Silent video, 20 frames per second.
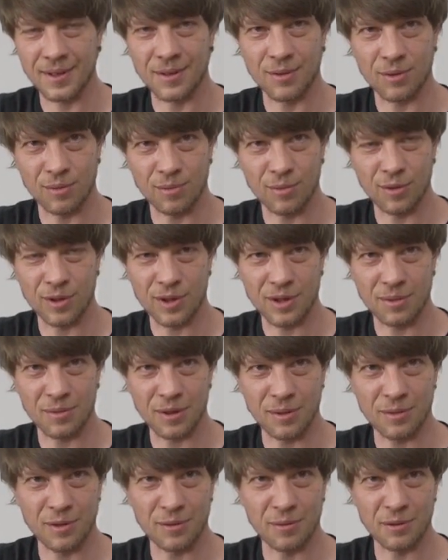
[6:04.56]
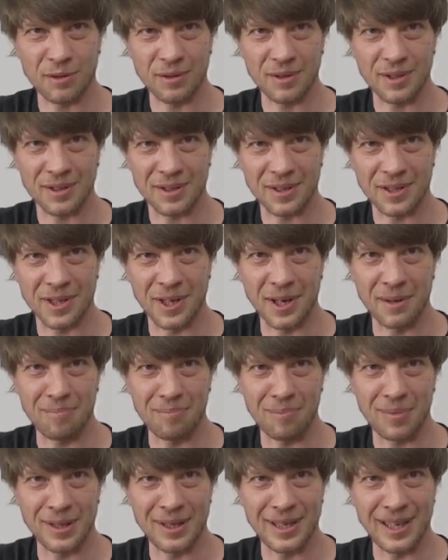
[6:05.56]
Well, here we hear a squeaking
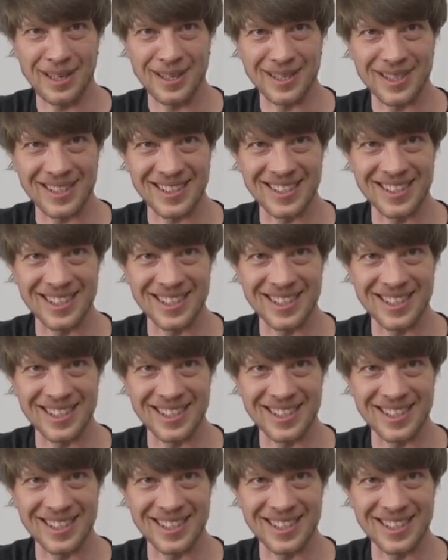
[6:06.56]
sound of the